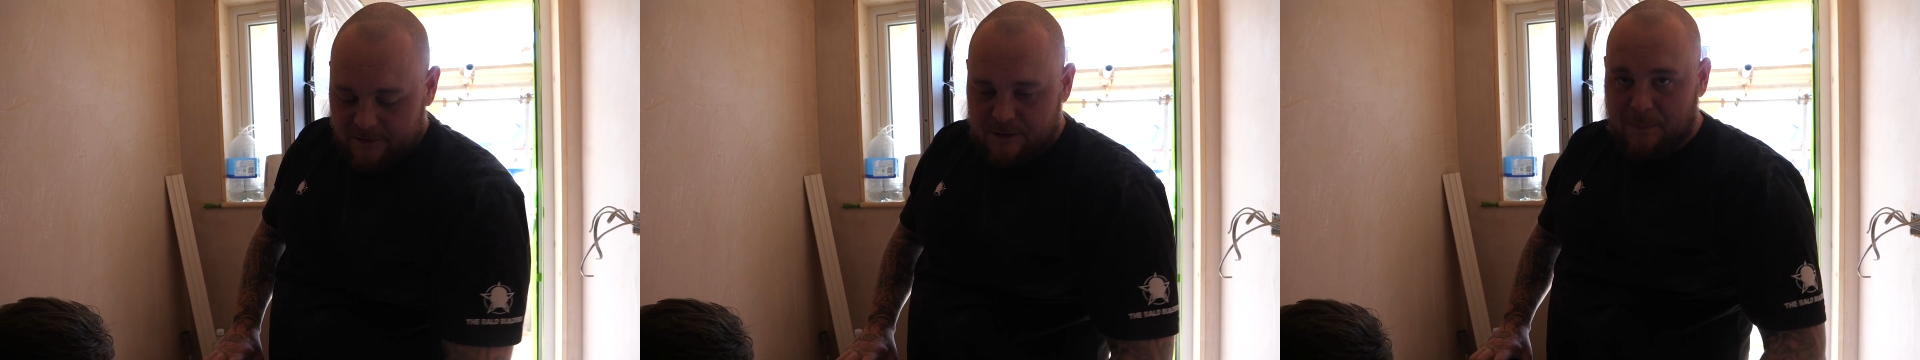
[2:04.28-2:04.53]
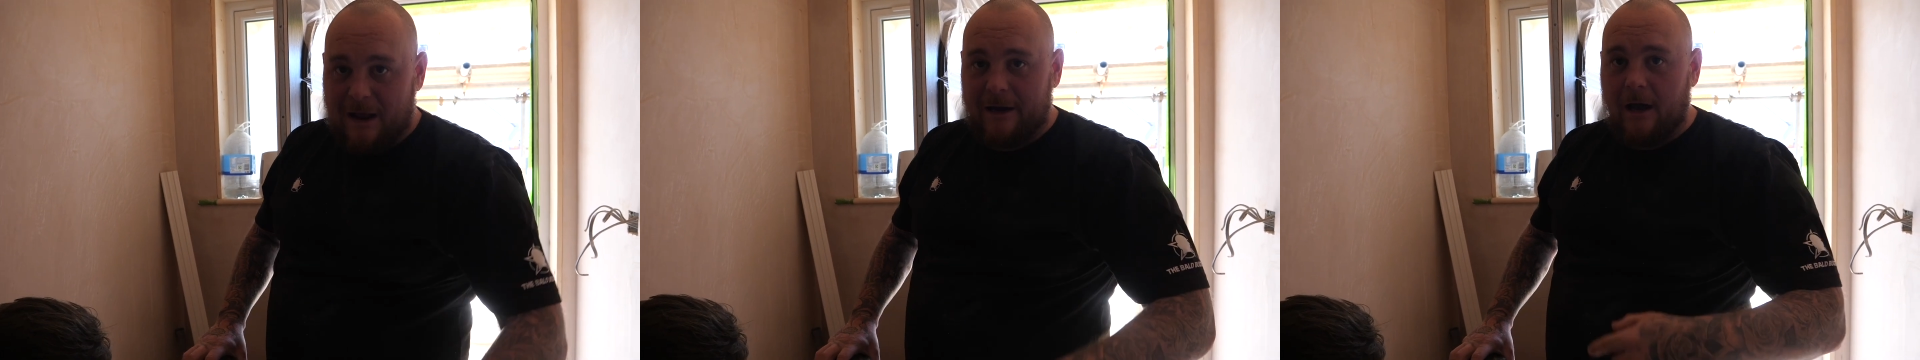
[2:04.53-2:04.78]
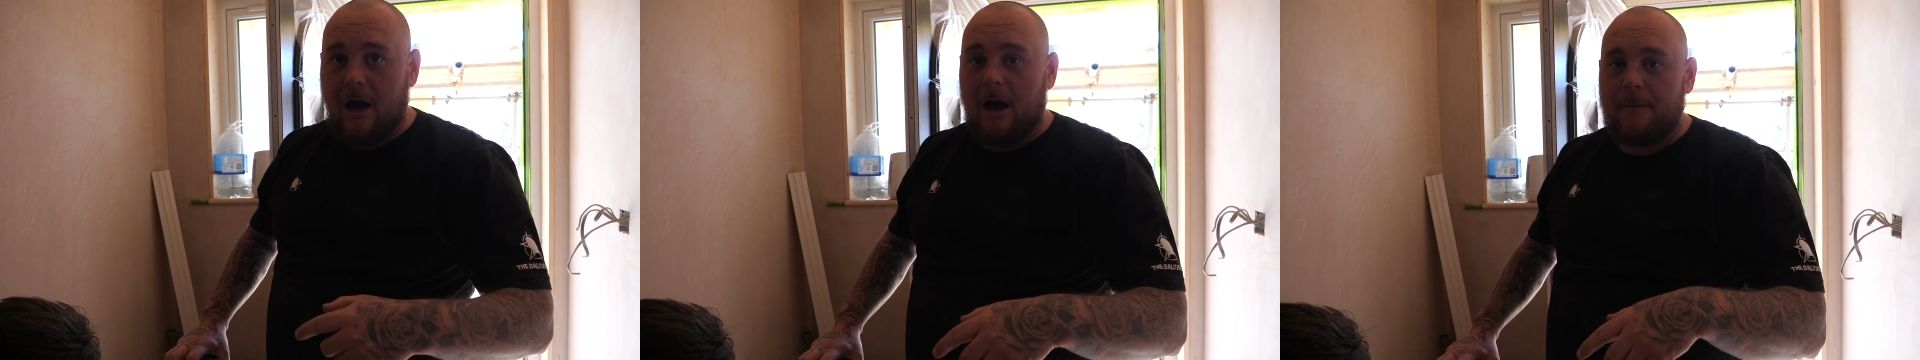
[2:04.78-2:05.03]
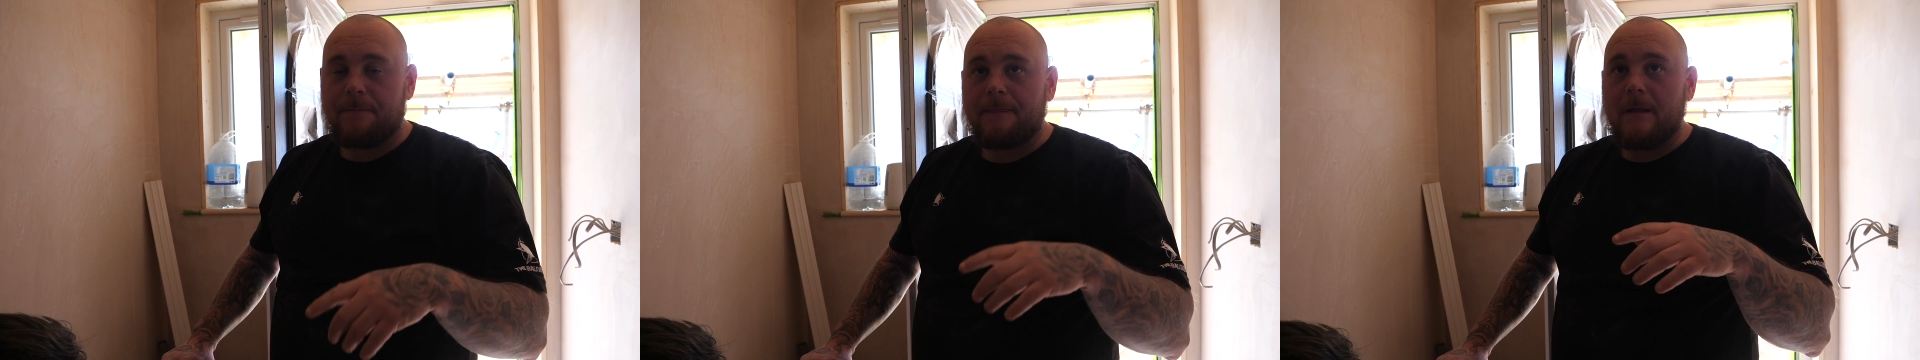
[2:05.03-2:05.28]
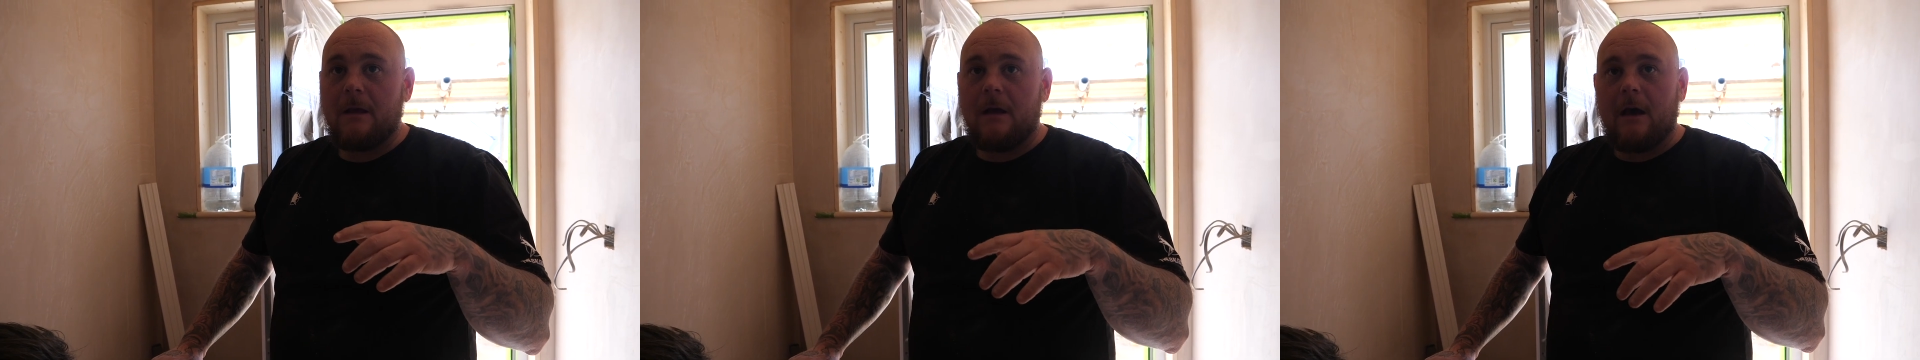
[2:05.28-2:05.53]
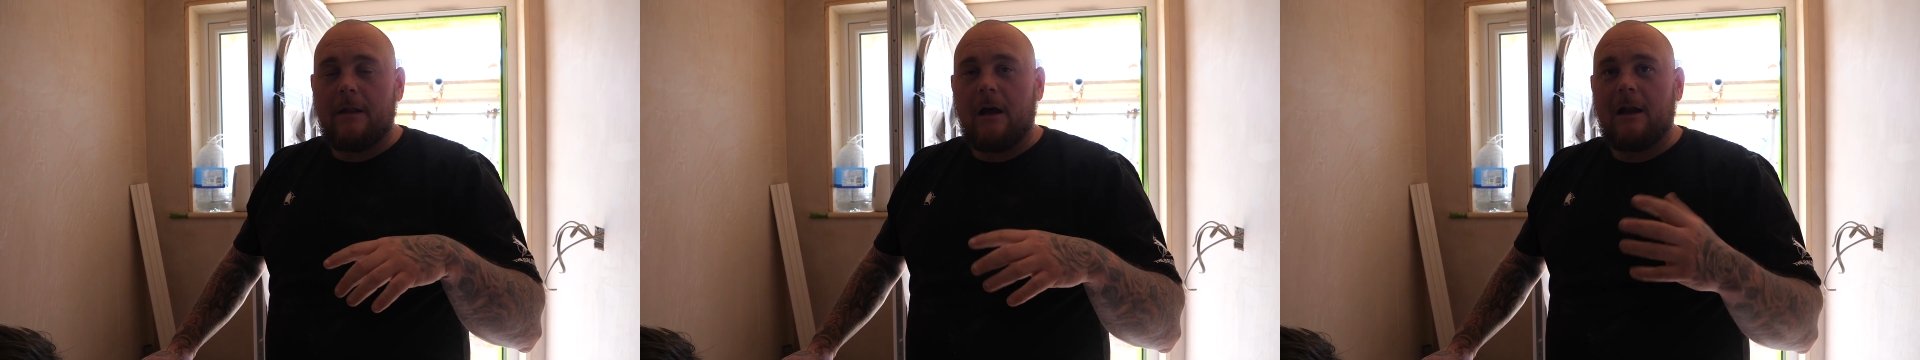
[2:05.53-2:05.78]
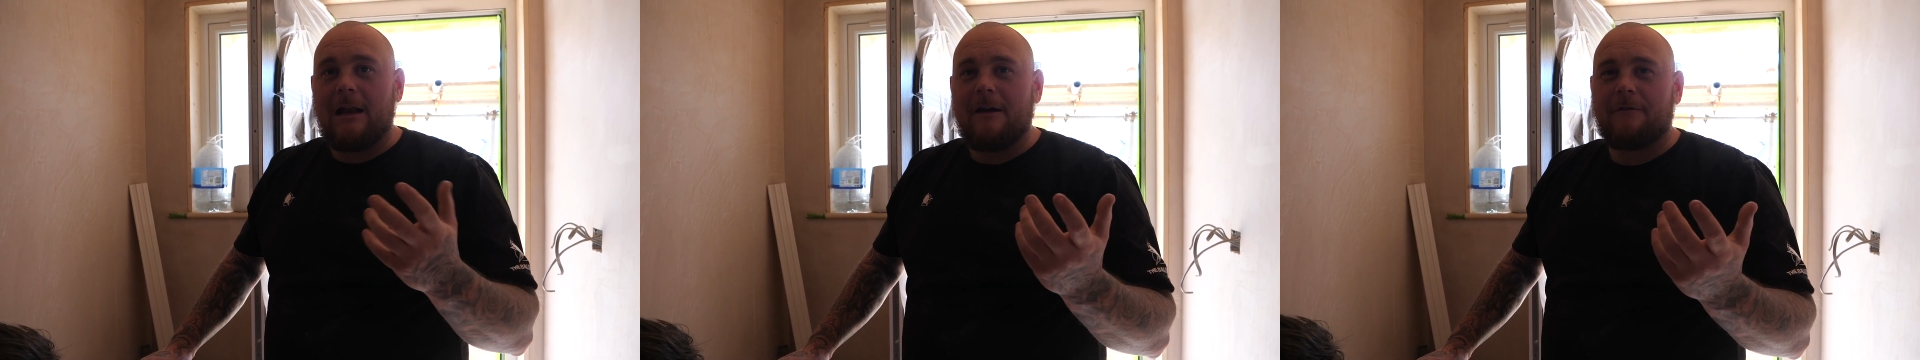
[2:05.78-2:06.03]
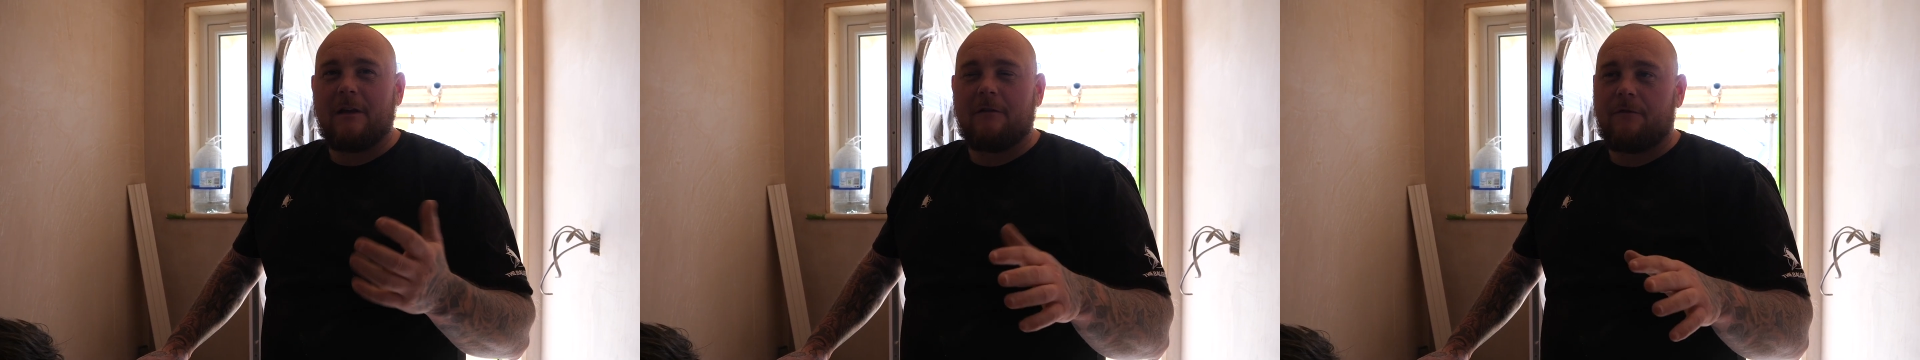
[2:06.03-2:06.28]
span it up, and then I
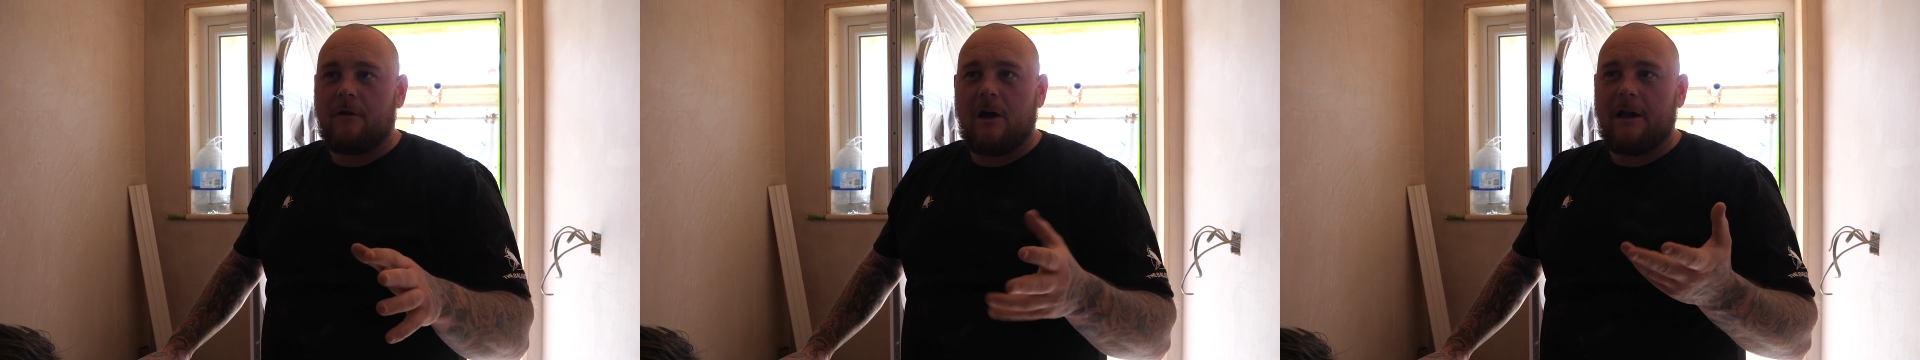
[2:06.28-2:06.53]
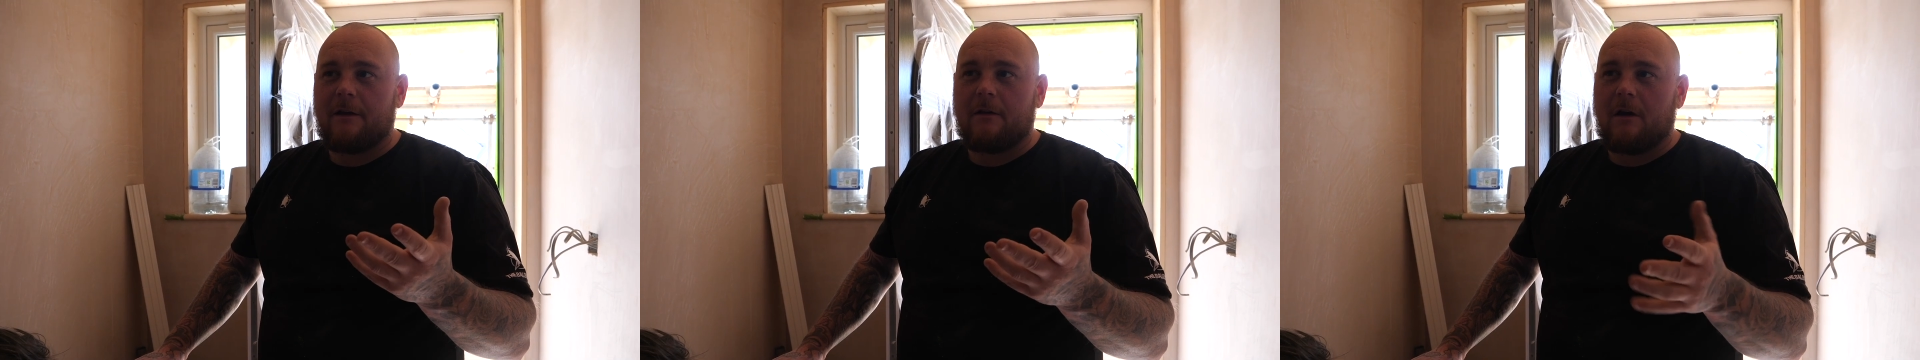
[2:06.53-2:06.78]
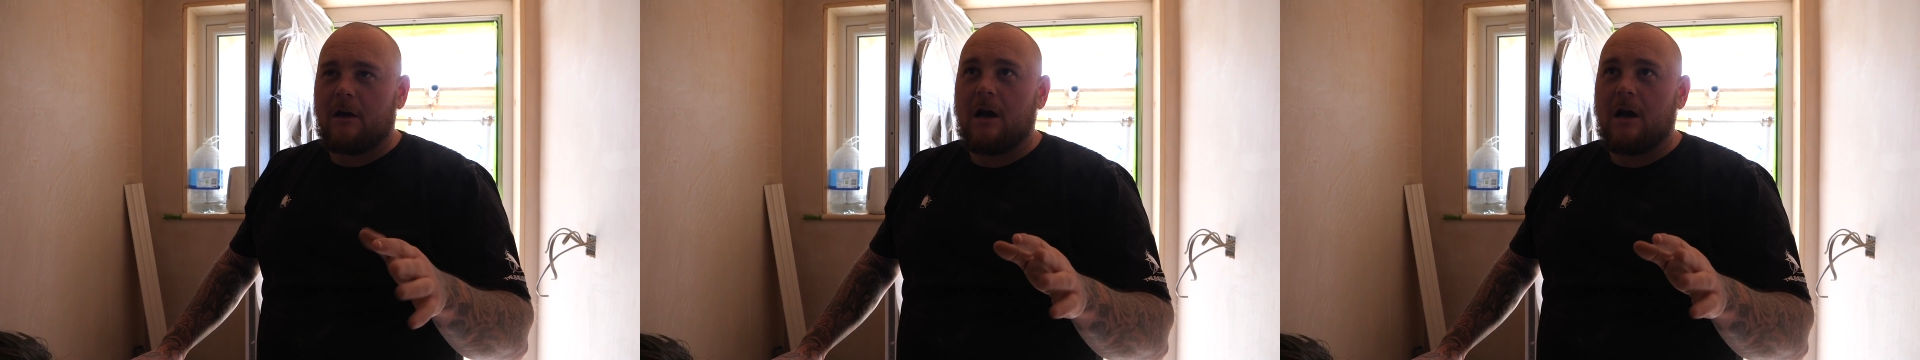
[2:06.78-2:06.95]
left it for like a